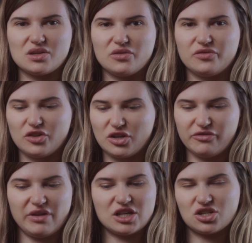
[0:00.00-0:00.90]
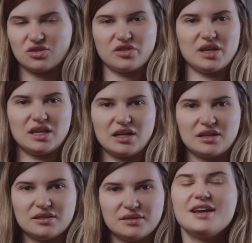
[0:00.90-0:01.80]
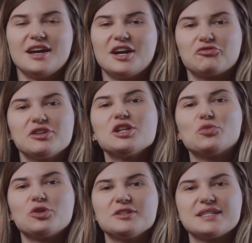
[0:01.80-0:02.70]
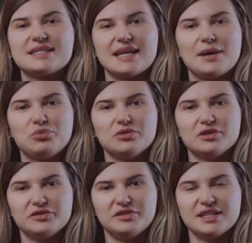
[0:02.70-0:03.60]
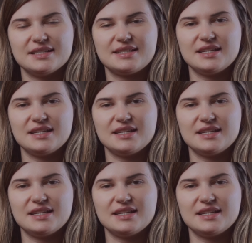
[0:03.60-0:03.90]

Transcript: of conventional thinking. A real-world example of this